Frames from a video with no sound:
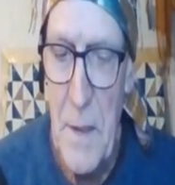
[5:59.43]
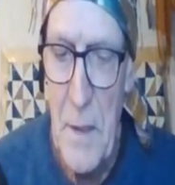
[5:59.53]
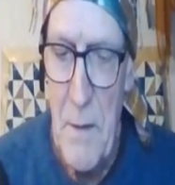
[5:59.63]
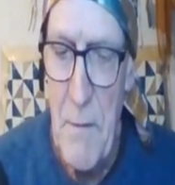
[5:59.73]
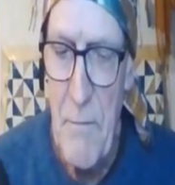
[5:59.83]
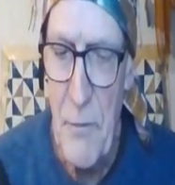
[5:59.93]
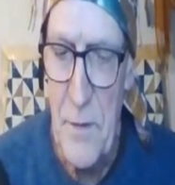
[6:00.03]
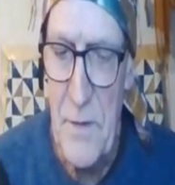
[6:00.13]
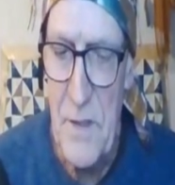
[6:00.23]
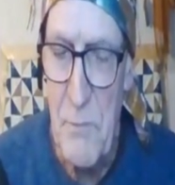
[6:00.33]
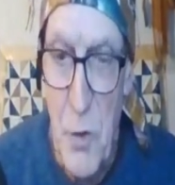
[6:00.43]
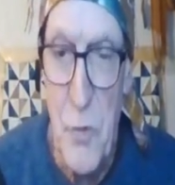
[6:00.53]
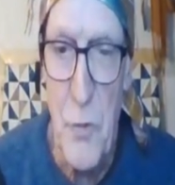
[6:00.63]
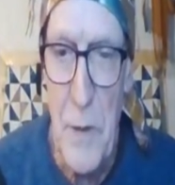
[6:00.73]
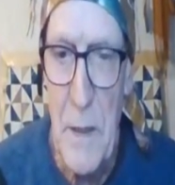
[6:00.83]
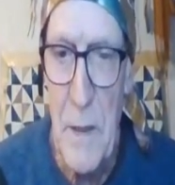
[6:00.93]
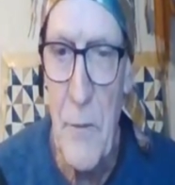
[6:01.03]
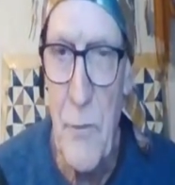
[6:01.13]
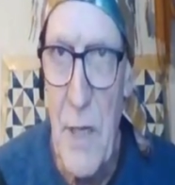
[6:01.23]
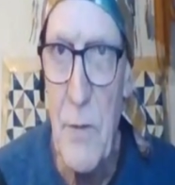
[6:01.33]
for this mutual
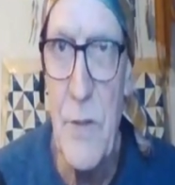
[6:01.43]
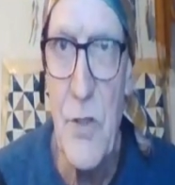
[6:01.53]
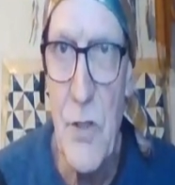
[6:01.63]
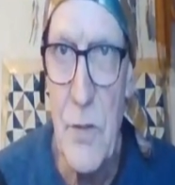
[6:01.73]
recognition